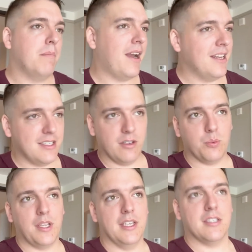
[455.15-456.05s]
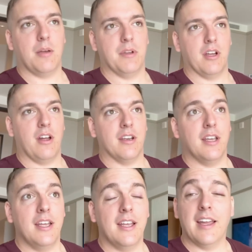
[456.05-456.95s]
Mine and Sarah's wedding has come and gone.
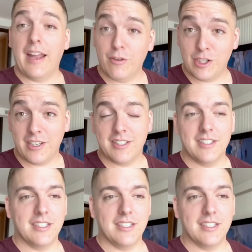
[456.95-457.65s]
And now Chelsea's